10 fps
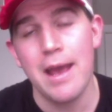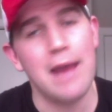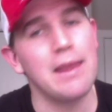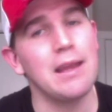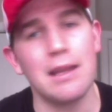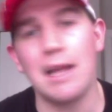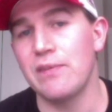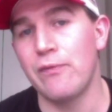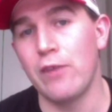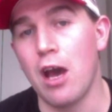I think that
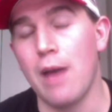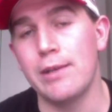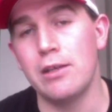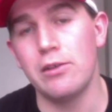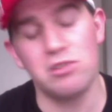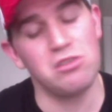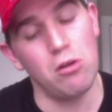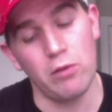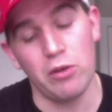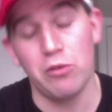that's phenomenal. There's
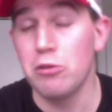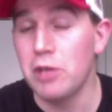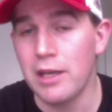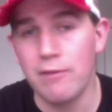no recruiting